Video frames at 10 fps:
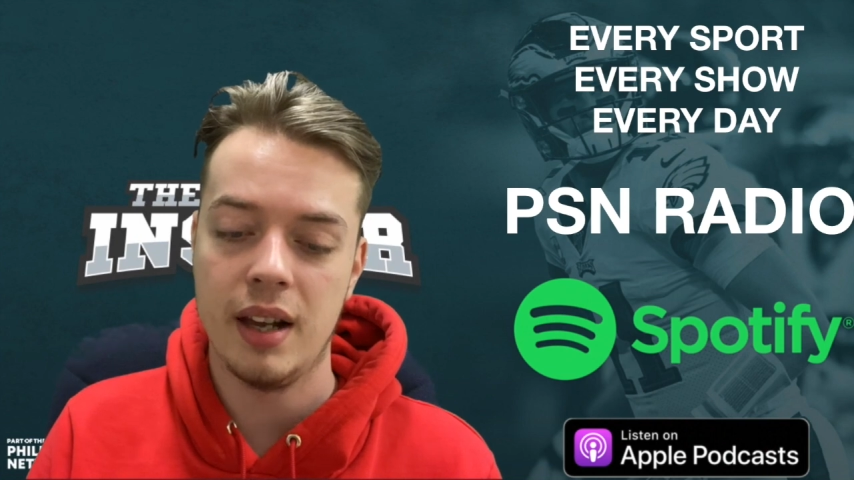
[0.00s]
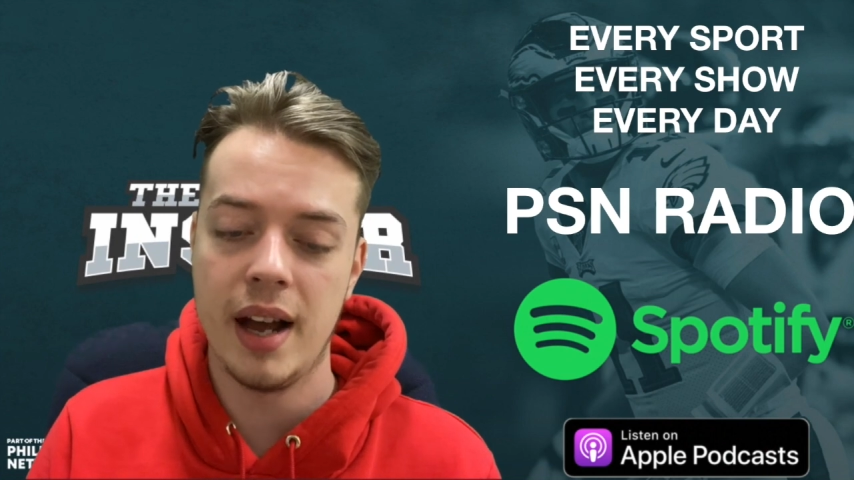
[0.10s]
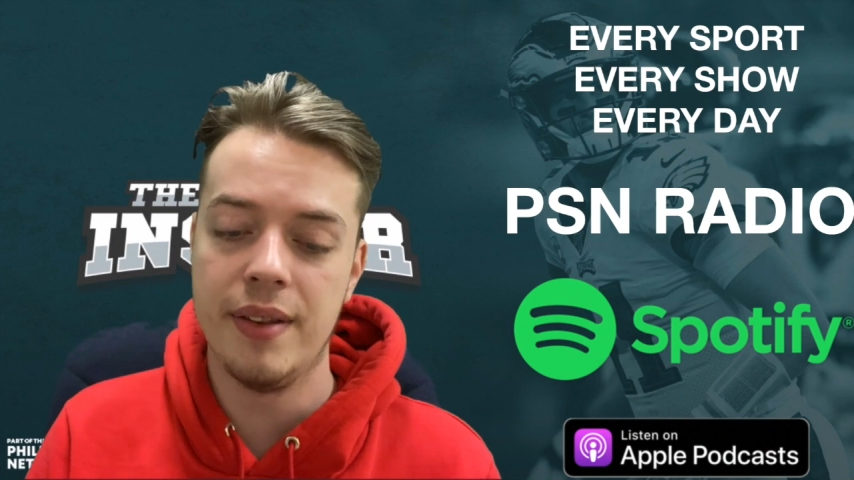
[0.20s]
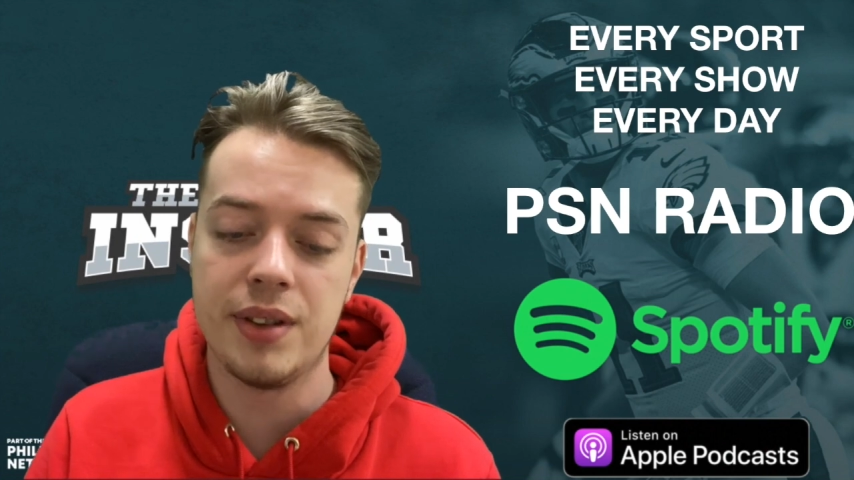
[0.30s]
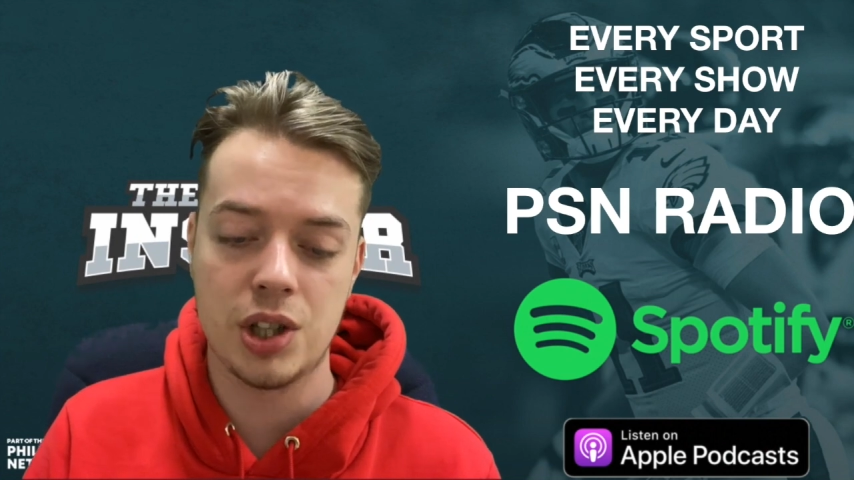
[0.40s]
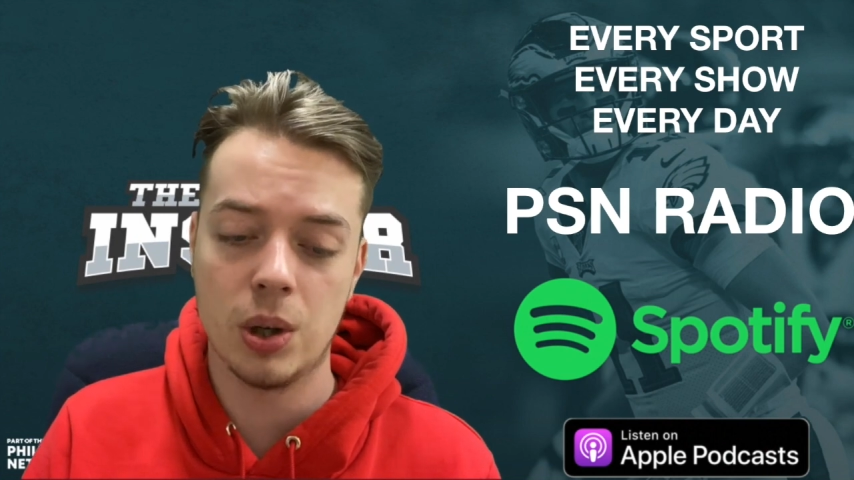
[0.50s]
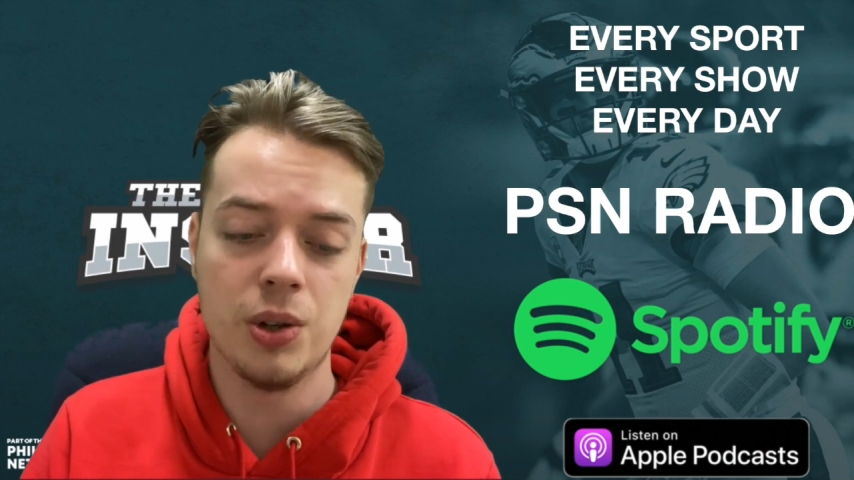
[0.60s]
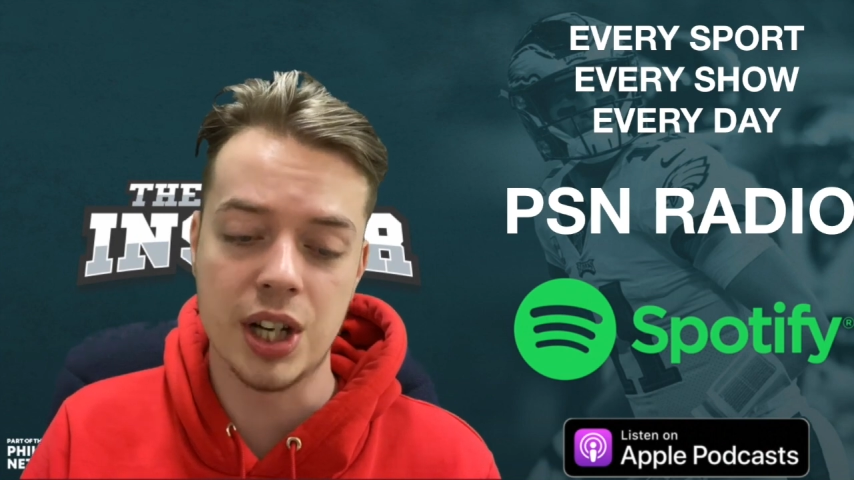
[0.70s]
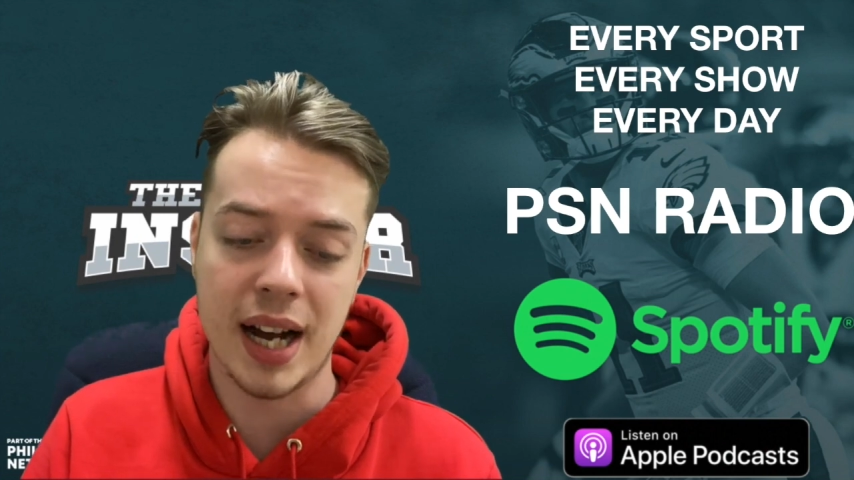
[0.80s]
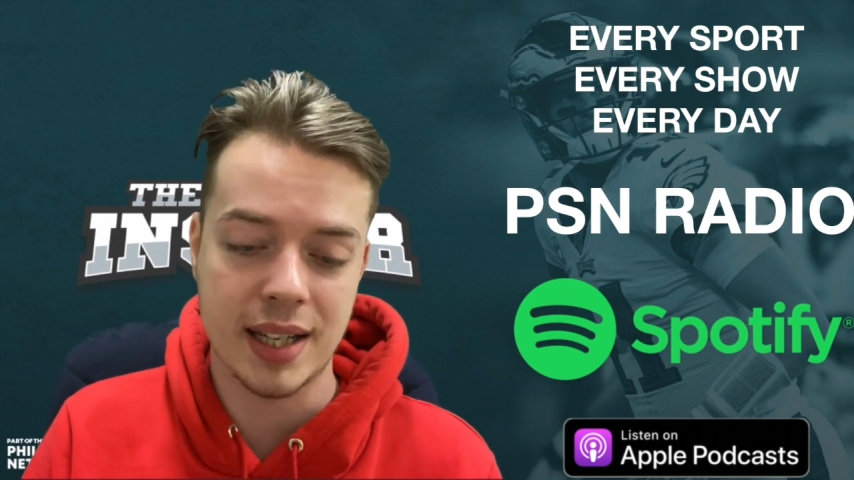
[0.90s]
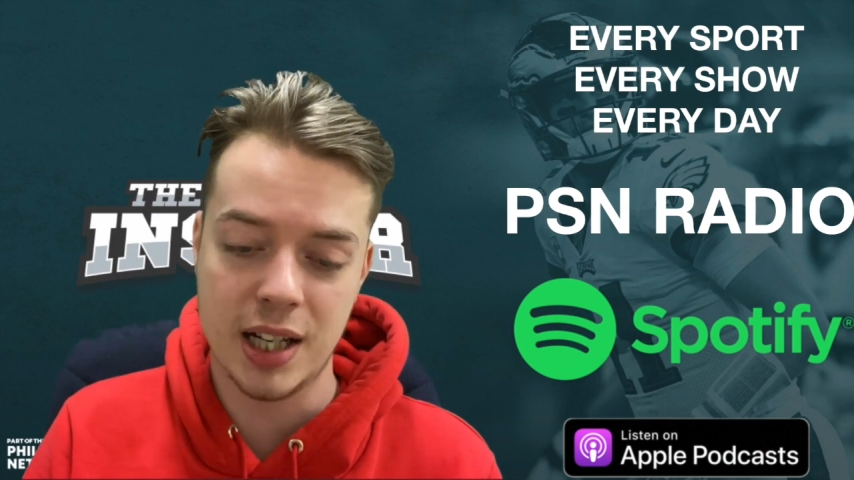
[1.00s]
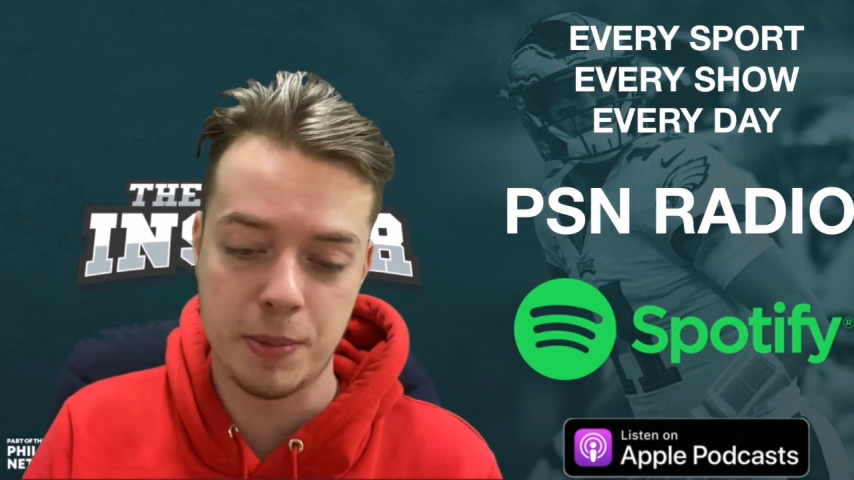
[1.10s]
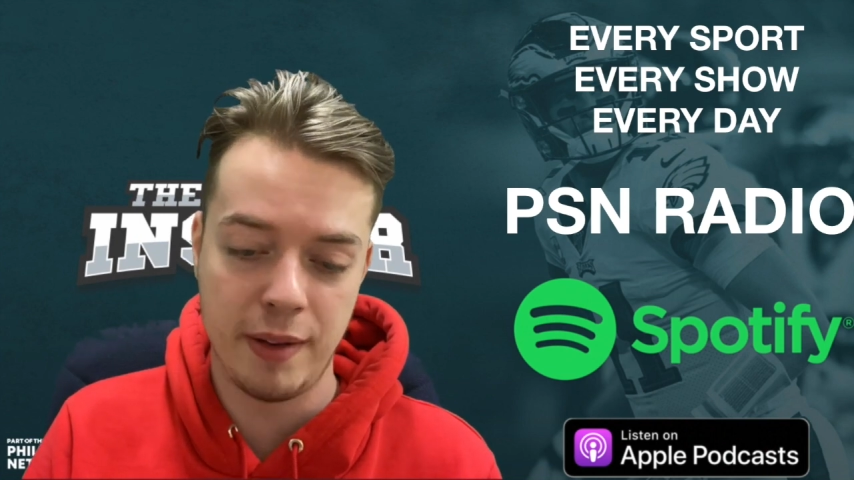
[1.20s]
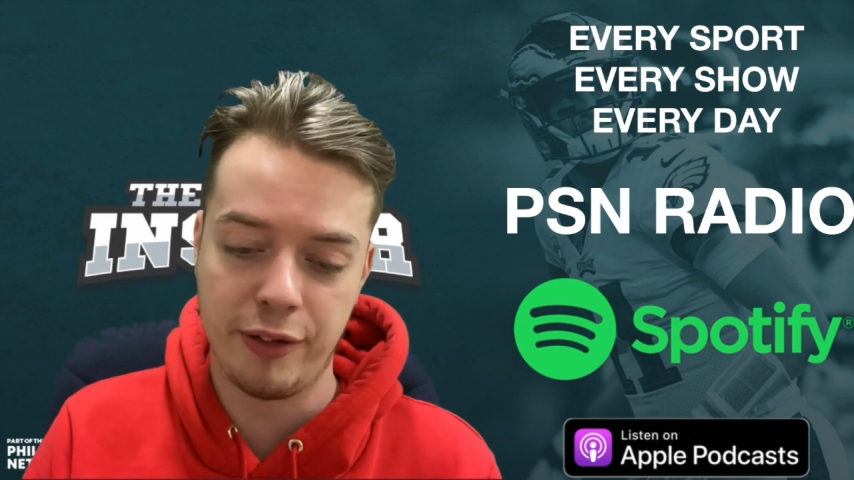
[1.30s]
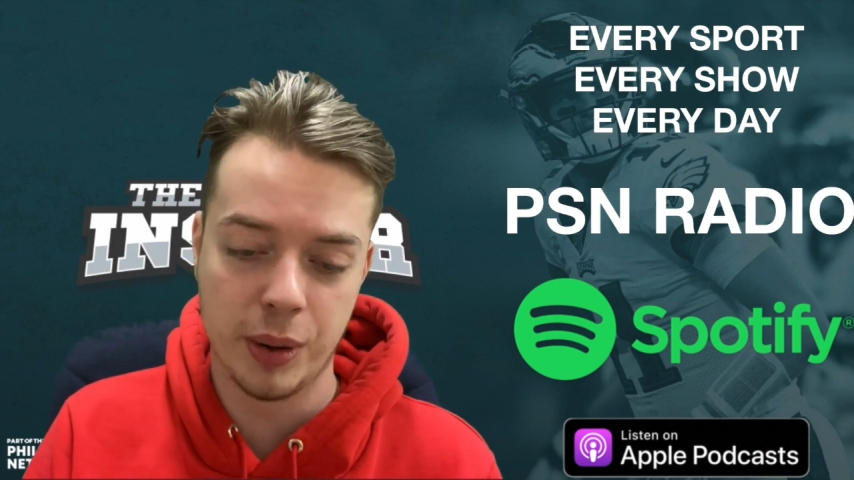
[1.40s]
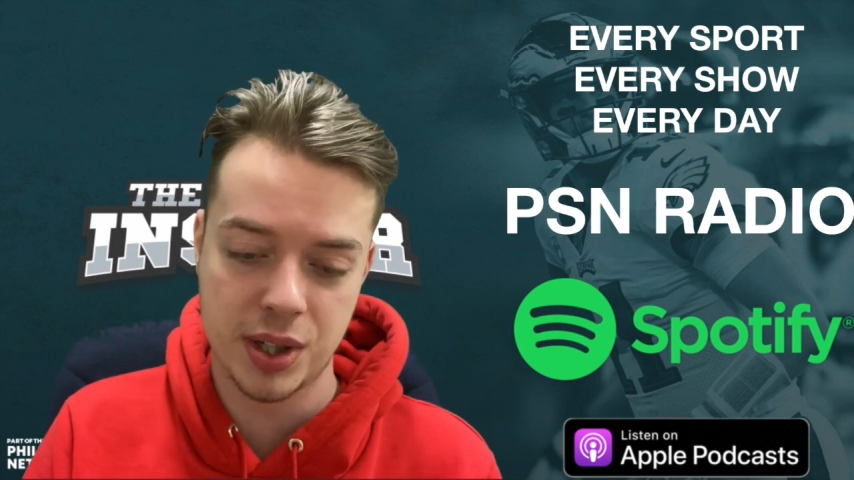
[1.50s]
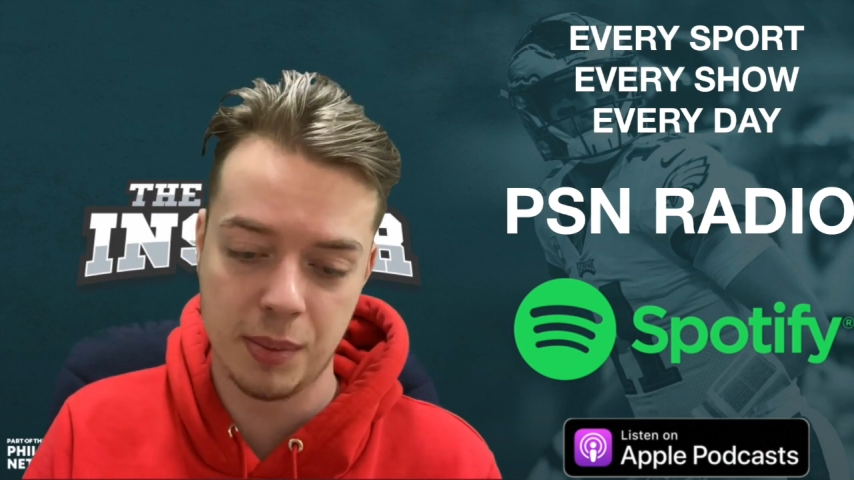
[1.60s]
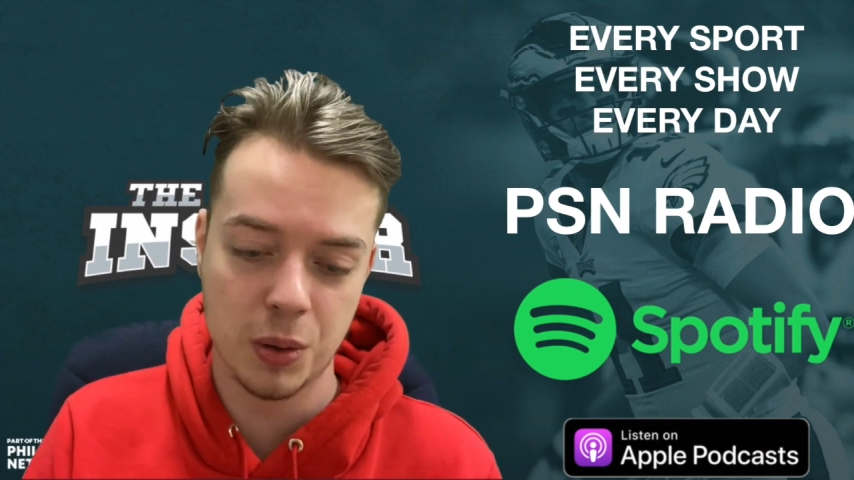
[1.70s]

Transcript: And DeSean Jackson has been forcible